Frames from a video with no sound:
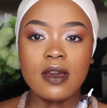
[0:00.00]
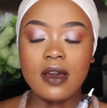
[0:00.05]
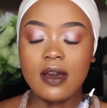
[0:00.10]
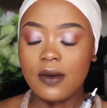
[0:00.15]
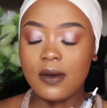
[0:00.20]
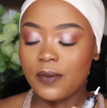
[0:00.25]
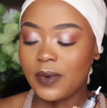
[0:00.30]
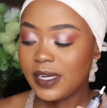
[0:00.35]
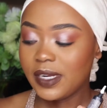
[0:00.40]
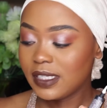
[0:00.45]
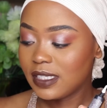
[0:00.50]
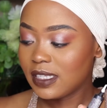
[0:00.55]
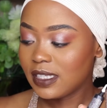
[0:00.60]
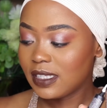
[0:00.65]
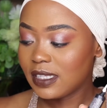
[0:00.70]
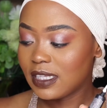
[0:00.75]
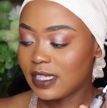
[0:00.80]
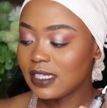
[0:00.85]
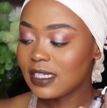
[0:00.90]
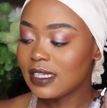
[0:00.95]
what is this?
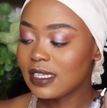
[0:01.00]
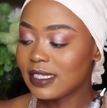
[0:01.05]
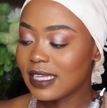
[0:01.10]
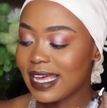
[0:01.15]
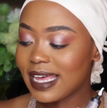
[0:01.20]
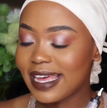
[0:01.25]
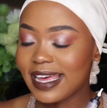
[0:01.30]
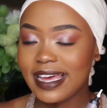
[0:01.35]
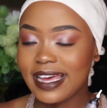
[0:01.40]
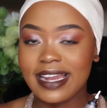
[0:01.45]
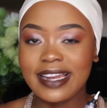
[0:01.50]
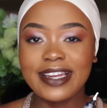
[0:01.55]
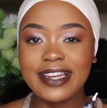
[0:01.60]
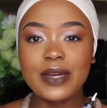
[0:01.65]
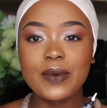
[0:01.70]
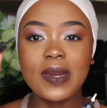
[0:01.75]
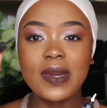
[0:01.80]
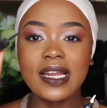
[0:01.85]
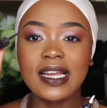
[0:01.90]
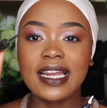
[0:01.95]
This is a
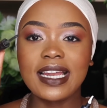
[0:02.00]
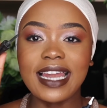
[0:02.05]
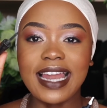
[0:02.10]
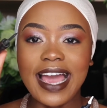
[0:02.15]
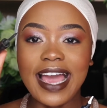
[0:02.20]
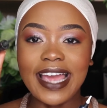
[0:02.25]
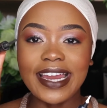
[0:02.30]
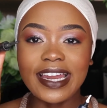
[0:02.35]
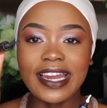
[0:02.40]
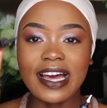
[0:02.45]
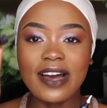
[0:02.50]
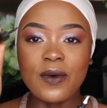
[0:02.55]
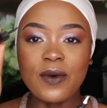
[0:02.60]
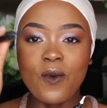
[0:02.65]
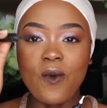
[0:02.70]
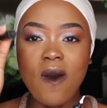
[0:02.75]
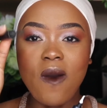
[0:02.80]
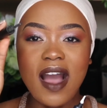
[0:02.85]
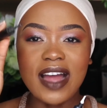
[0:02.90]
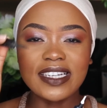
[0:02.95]
liquid liner
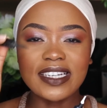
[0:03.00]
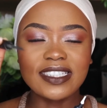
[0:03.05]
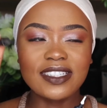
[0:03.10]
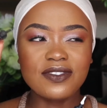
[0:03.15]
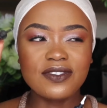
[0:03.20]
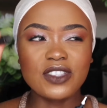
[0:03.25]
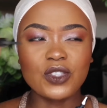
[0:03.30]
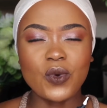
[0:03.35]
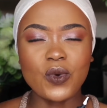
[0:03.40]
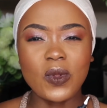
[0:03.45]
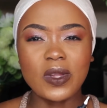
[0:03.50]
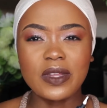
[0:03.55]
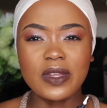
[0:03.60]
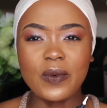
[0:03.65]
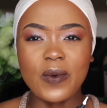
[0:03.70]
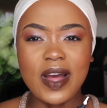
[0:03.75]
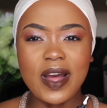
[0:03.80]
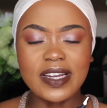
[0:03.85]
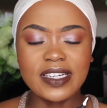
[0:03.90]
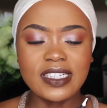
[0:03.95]
wand, if it's called a
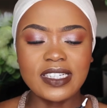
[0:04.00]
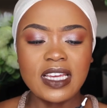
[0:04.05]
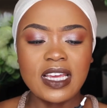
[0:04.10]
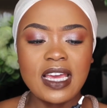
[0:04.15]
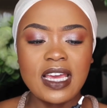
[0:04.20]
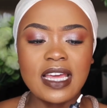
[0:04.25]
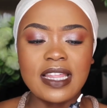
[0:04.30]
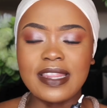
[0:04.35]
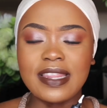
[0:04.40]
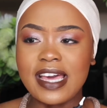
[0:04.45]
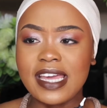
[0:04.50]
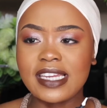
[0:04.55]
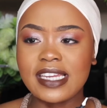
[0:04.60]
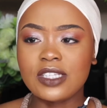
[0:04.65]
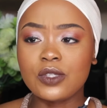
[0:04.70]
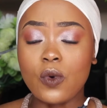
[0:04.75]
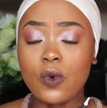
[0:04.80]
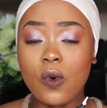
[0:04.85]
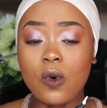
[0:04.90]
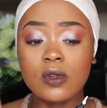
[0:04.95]
wand. That
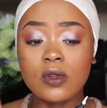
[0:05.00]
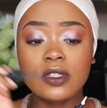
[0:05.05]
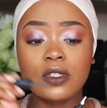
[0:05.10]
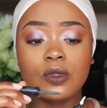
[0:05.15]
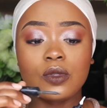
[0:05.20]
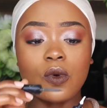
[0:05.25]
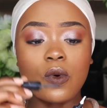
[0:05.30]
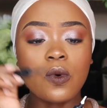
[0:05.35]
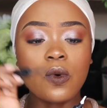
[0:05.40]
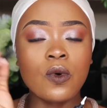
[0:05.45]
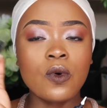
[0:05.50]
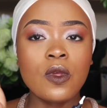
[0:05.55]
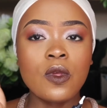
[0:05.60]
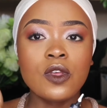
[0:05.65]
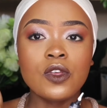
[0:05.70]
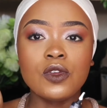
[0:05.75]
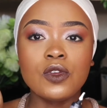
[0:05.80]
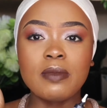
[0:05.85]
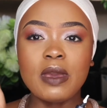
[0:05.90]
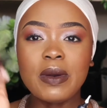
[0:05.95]
is old, so
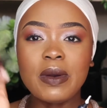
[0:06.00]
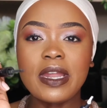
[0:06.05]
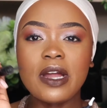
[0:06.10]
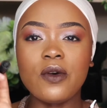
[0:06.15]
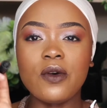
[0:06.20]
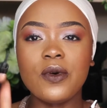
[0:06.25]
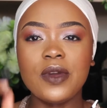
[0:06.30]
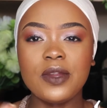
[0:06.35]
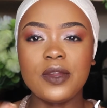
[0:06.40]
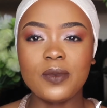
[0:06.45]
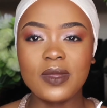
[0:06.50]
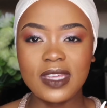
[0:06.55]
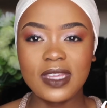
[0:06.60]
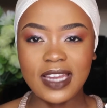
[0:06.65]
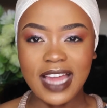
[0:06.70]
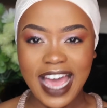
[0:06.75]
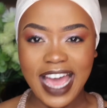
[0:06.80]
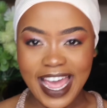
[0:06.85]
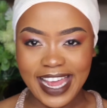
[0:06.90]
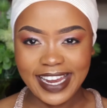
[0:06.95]
you may want to go in with
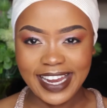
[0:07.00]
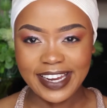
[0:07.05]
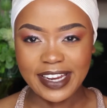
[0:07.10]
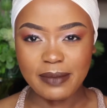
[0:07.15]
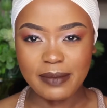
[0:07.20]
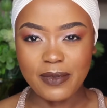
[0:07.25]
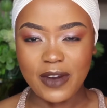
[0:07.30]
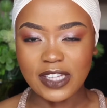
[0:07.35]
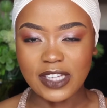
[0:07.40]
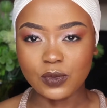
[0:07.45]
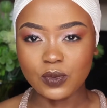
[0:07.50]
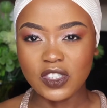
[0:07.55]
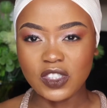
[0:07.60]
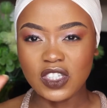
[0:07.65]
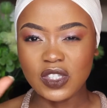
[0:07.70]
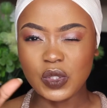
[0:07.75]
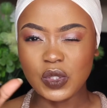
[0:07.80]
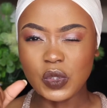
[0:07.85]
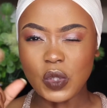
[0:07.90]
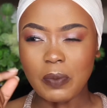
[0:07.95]
an eyeliner brush, which
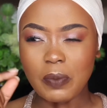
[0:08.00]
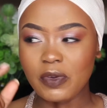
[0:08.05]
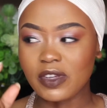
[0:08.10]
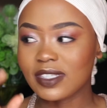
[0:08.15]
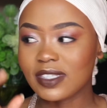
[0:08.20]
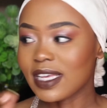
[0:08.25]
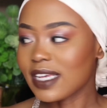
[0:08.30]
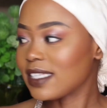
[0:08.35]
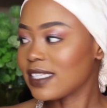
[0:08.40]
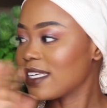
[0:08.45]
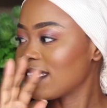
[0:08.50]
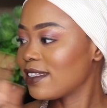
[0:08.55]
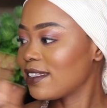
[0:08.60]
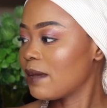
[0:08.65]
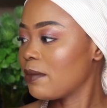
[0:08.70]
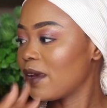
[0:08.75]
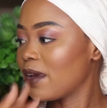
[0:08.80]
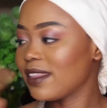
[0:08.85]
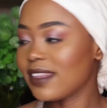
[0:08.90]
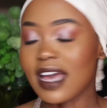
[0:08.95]
is so precise. It's
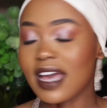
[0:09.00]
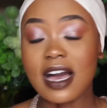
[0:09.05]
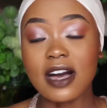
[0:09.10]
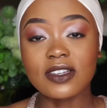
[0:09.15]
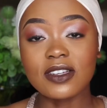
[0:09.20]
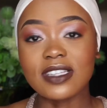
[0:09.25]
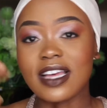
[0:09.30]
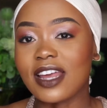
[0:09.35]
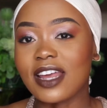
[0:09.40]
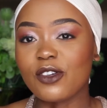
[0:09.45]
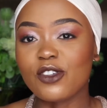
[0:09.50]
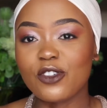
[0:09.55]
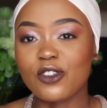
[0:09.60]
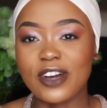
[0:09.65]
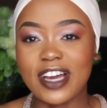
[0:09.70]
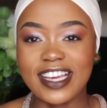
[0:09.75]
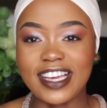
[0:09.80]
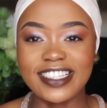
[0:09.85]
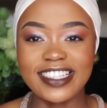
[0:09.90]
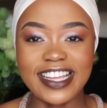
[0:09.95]
somewhere in the house. I don't know
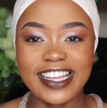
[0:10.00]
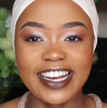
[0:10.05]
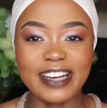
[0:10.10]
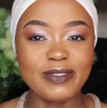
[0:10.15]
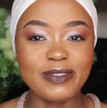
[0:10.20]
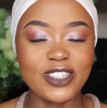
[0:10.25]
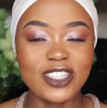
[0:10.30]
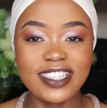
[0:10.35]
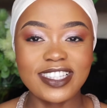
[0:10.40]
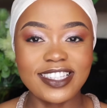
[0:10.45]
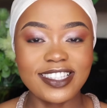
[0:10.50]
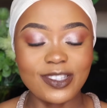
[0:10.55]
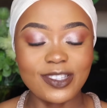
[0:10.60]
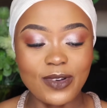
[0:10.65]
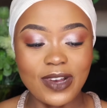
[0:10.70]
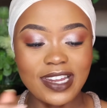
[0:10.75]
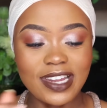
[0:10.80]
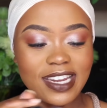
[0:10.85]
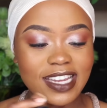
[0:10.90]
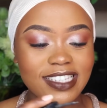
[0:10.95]
guys, like I'm just
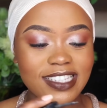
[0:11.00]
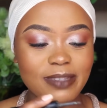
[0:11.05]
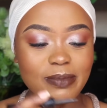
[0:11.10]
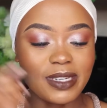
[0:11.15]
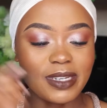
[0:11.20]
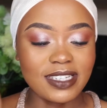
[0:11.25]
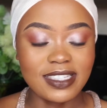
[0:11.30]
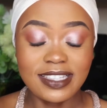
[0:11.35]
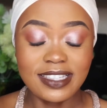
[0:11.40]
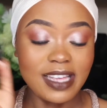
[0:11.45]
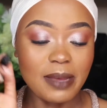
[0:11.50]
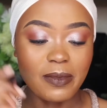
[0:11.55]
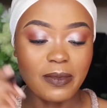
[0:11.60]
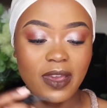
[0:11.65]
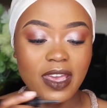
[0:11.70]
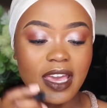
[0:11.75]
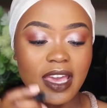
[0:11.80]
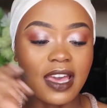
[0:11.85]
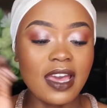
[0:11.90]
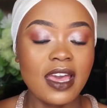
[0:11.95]
disorganized, but it's
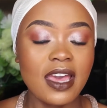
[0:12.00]
somewhere here